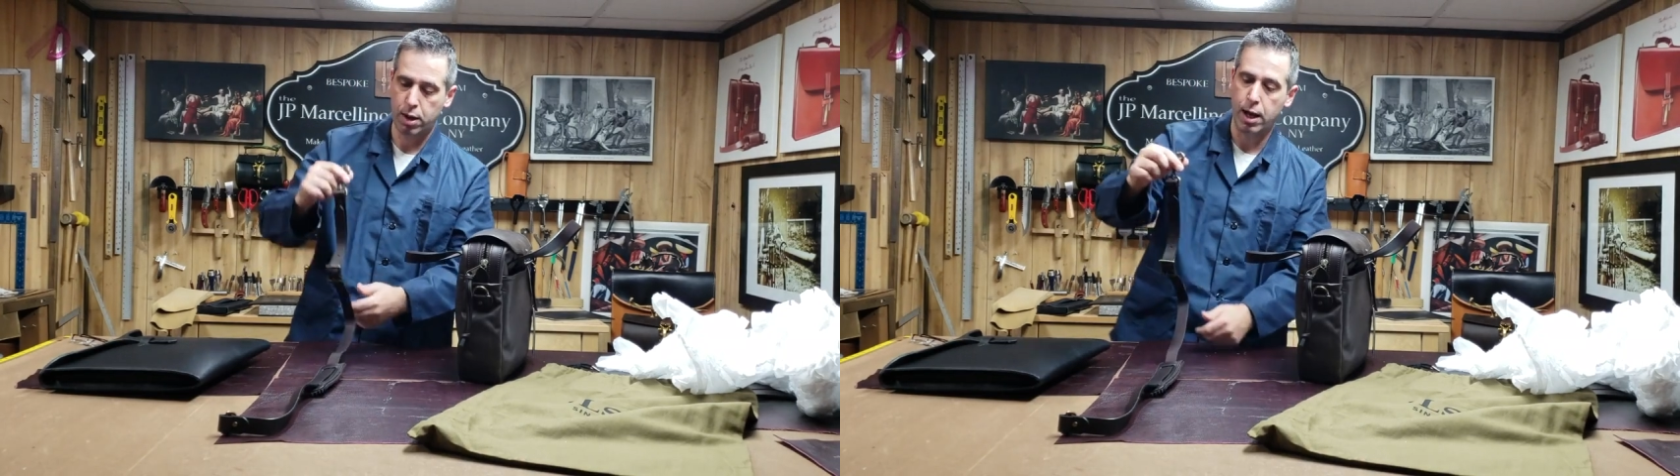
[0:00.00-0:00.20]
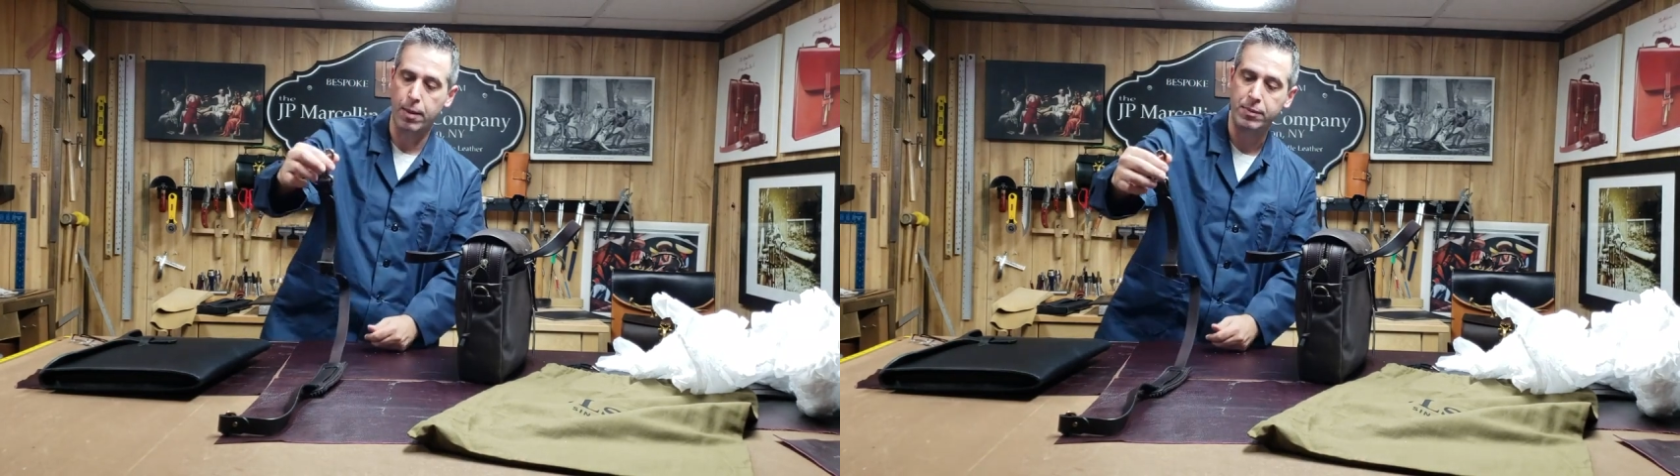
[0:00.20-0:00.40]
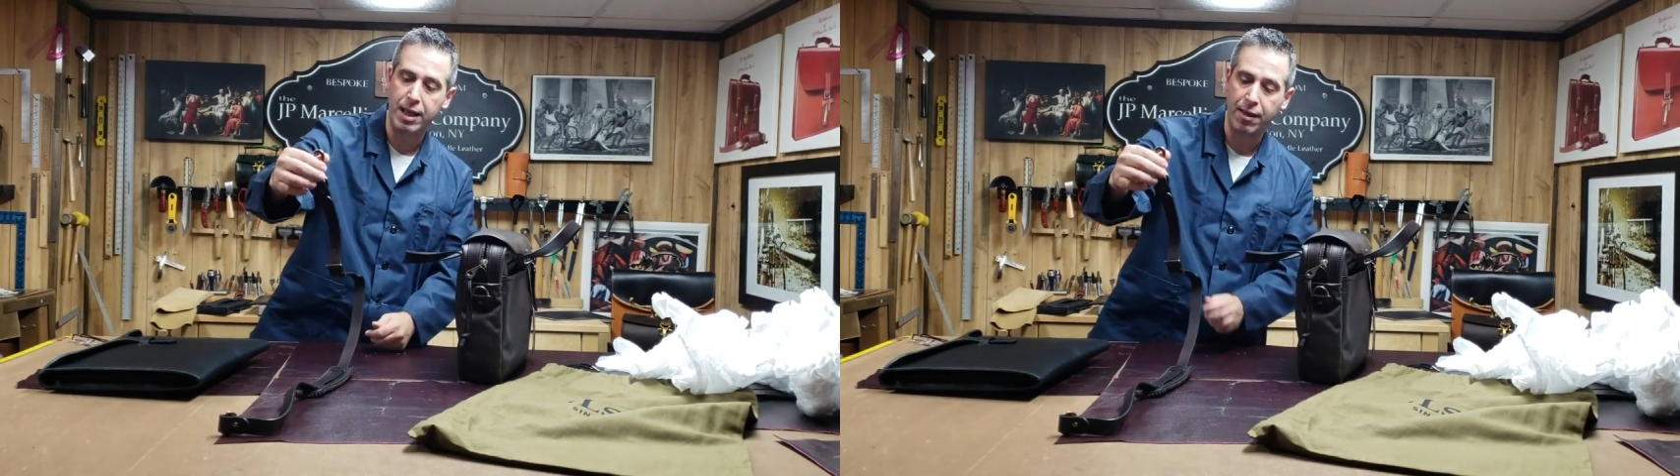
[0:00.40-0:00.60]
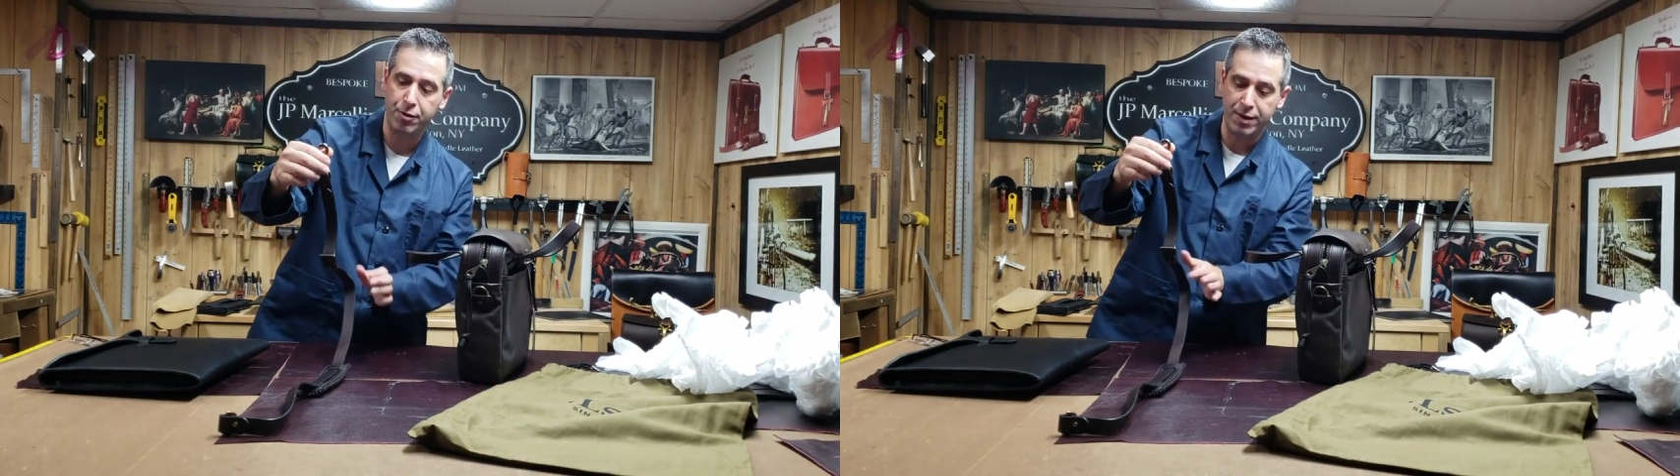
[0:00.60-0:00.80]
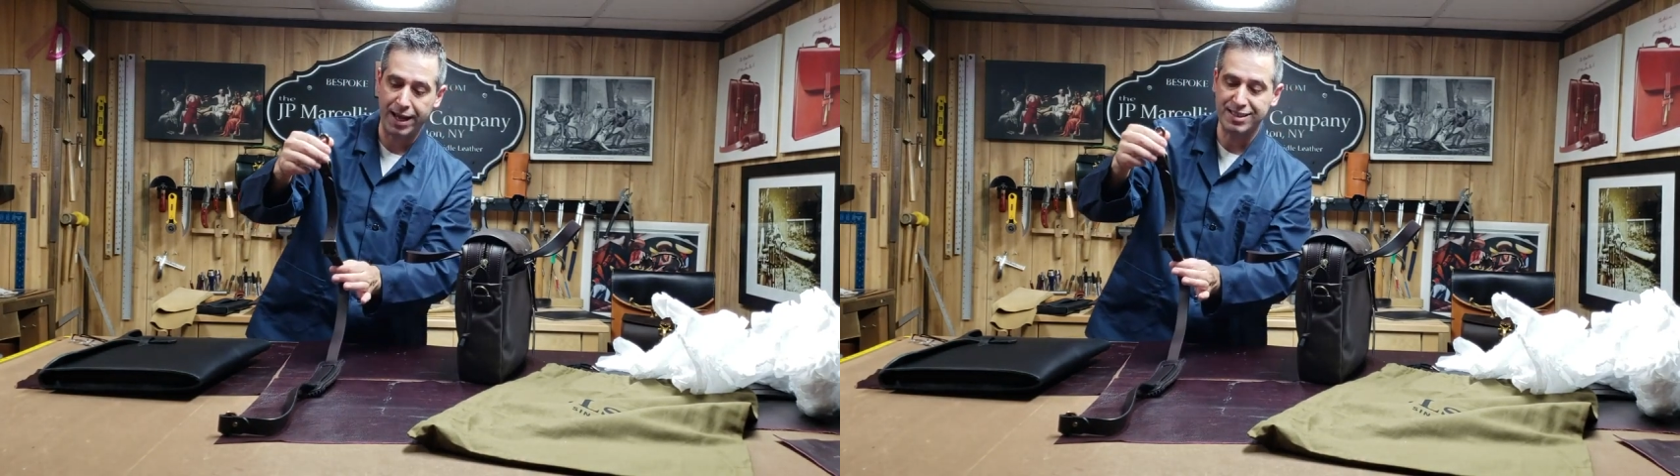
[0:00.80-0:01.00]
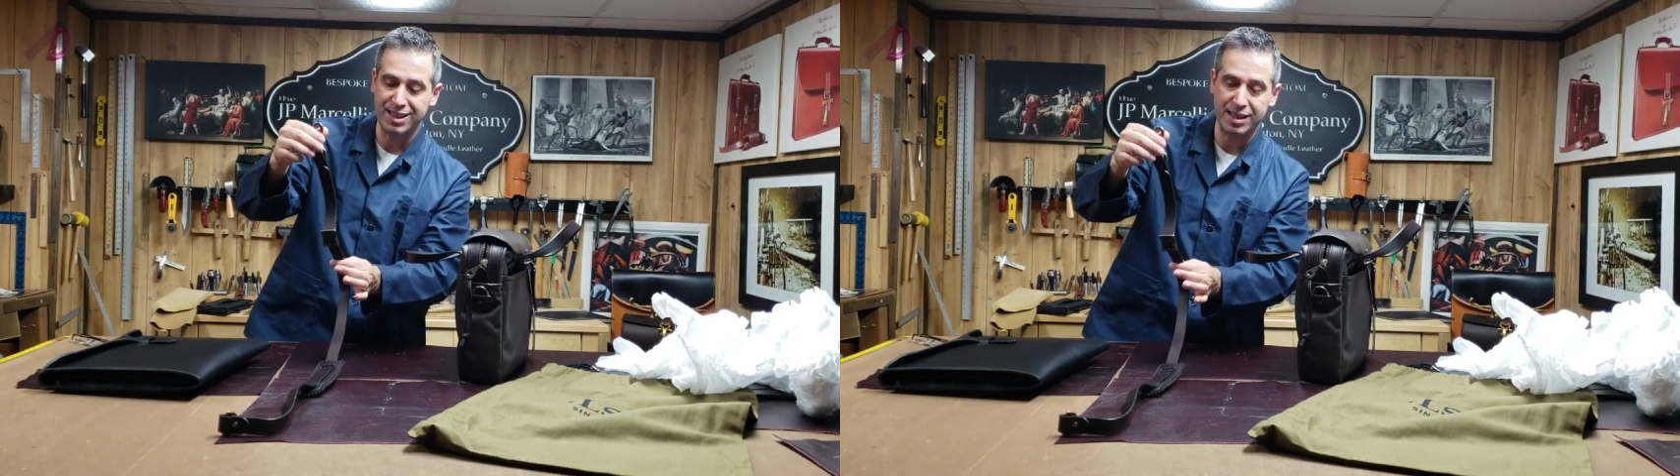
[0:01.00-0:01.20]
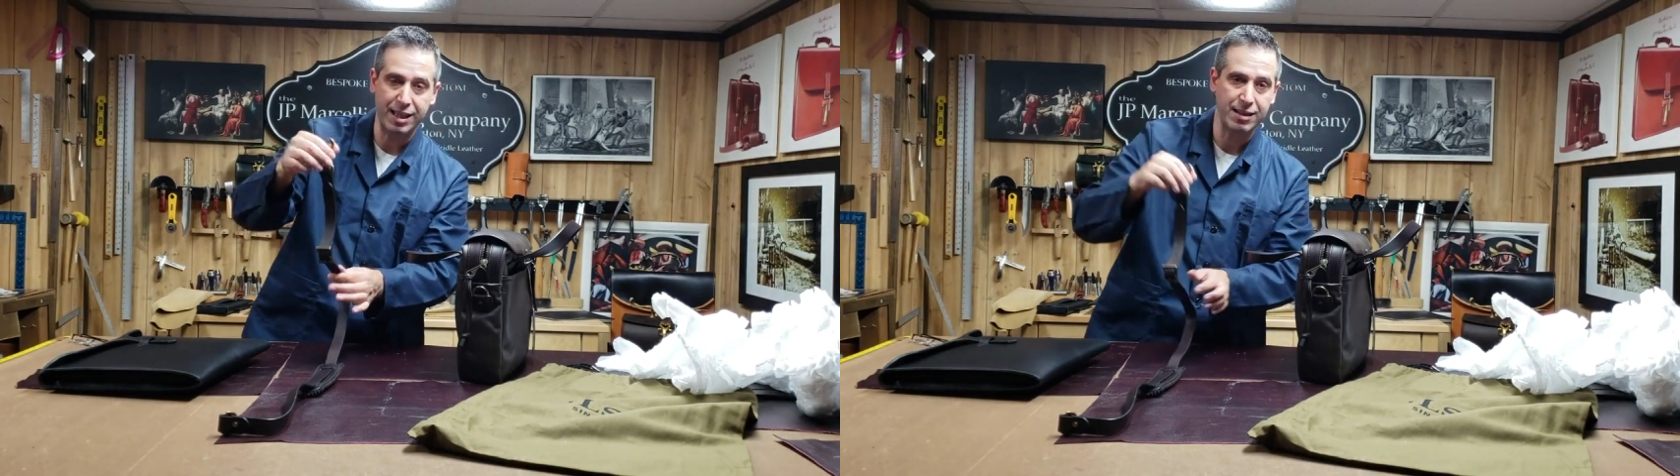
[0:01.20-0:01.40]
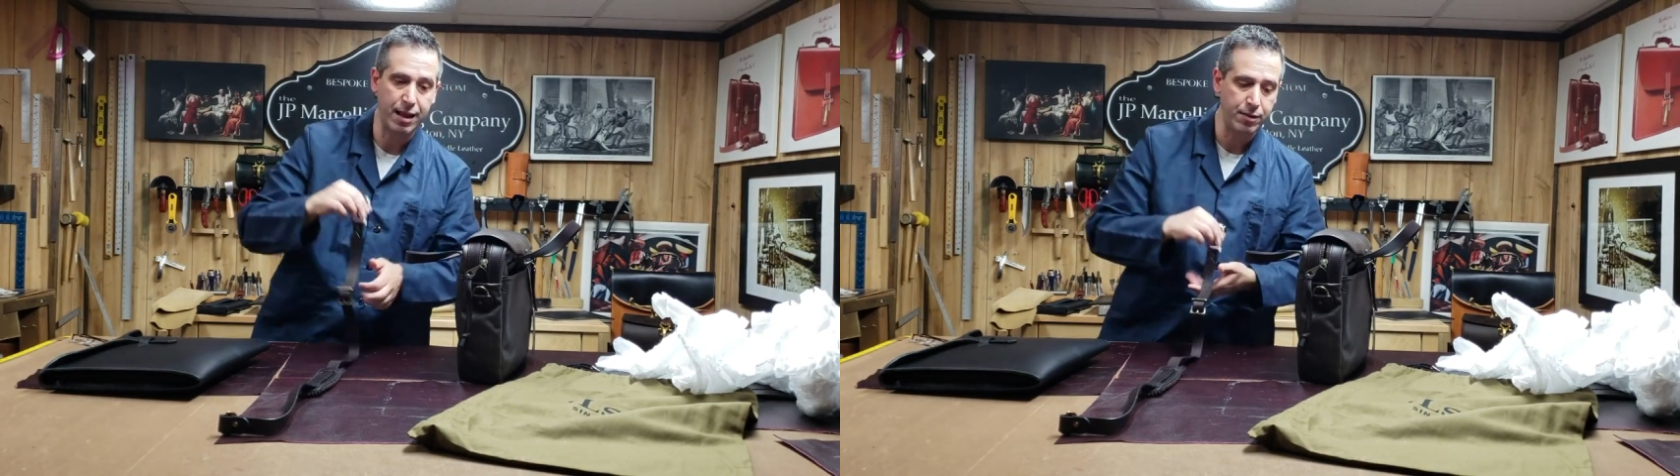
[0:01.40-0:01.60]
leather, nice
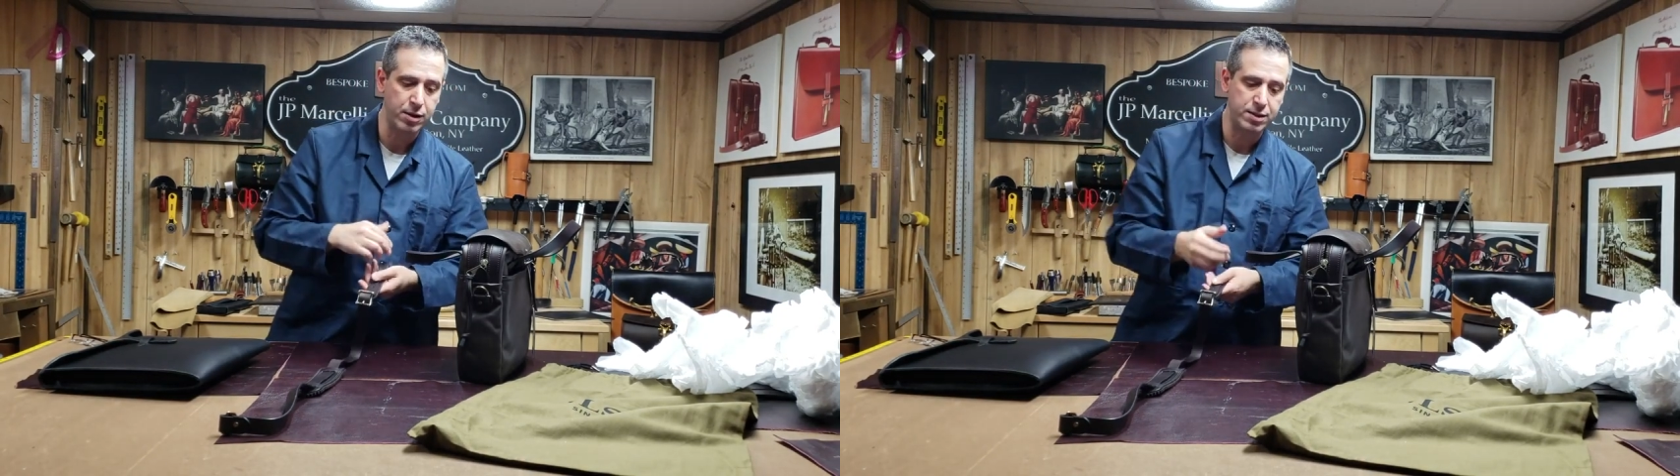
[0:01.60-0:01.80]
thick leather,